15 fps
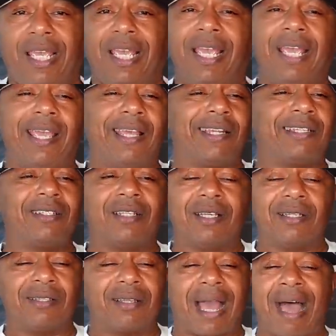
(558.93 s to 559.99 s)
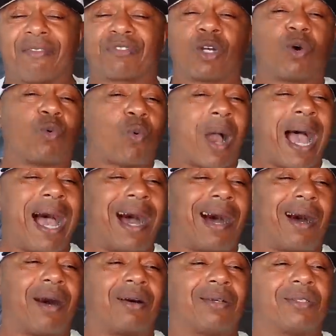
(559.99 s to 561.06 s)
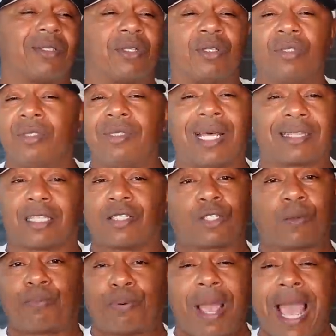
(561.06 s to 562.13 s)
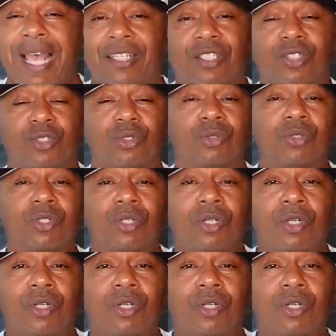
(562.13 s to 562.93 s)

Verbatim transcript: And after a while, nothing surprises you.